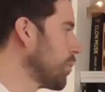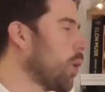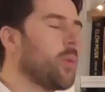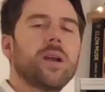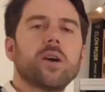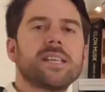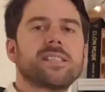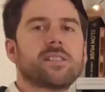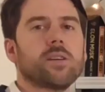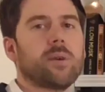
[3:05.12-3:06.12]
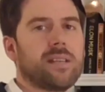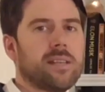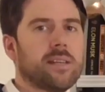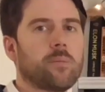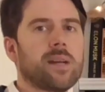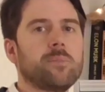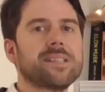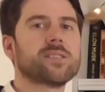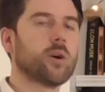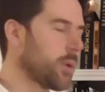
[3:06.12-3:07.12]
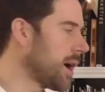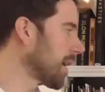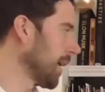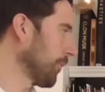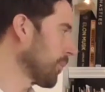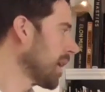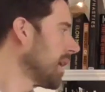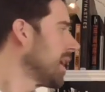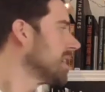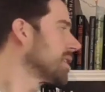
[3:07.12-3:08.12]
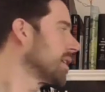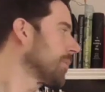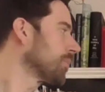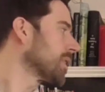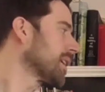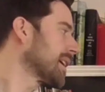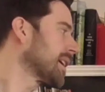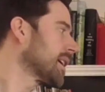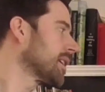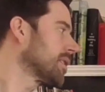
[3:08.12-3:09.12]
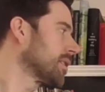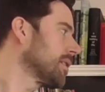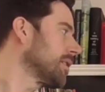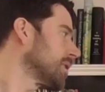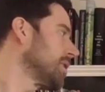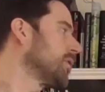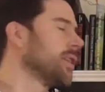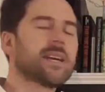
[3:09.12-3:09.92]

what we're looking to do when we stop working. So you've got the